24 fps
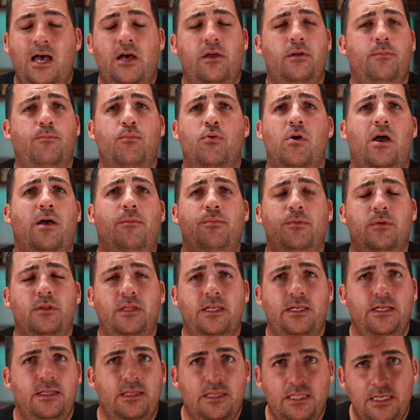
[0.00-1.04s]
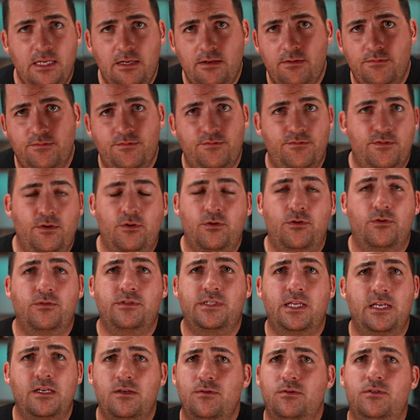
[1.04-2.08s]
how to properly leave
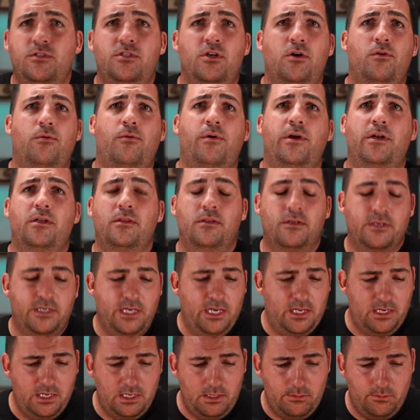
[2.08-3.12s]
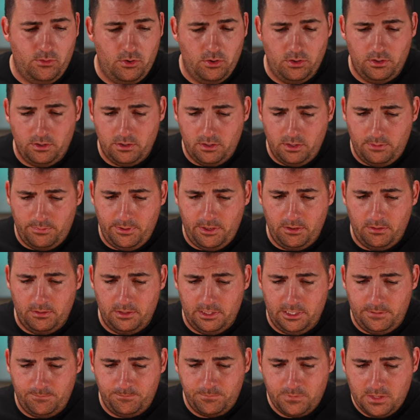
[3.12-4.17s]
photos that you don't want to look at anymore,
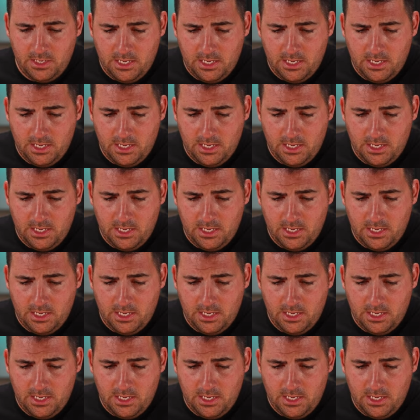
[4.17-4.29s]
apparently. I'm